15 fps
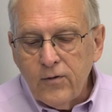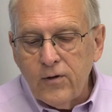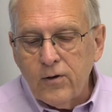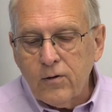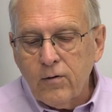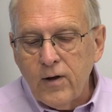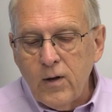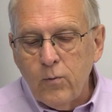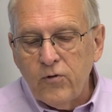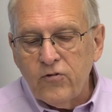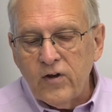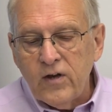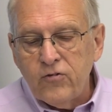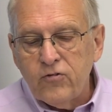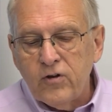the decree was
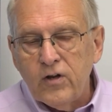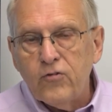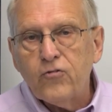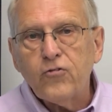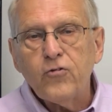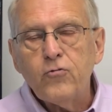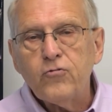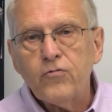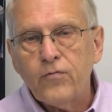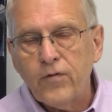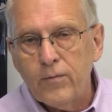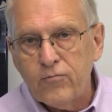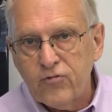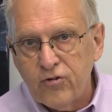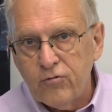issued in,
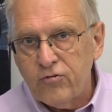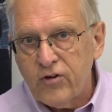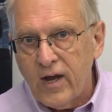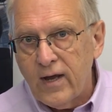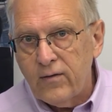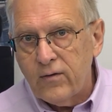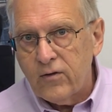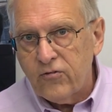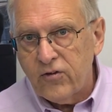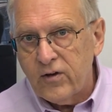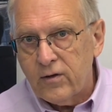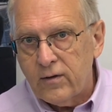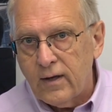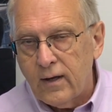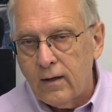from Shushan, the
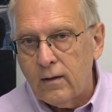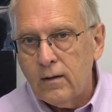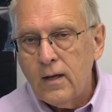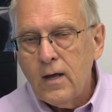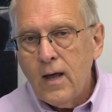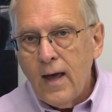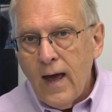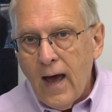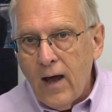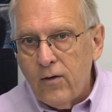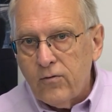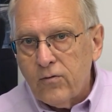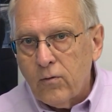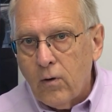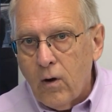citadel,
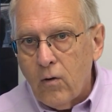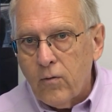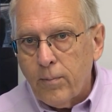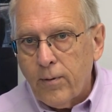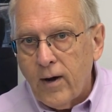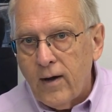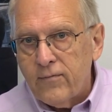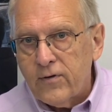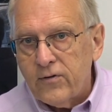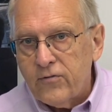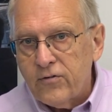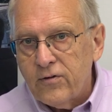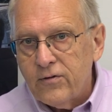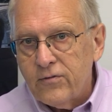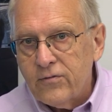out through all the
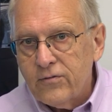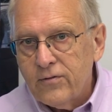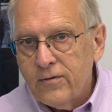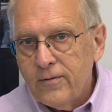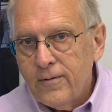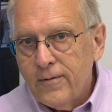provinces.